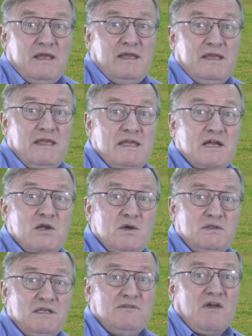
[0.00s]

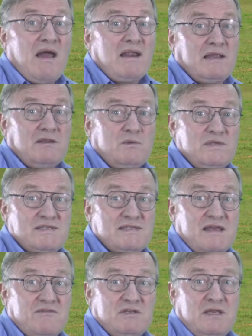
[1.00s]
including Thailand with
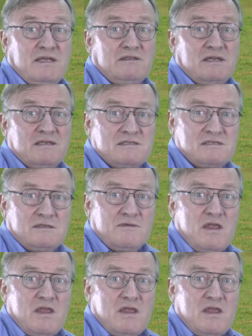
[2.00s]
7 hectares.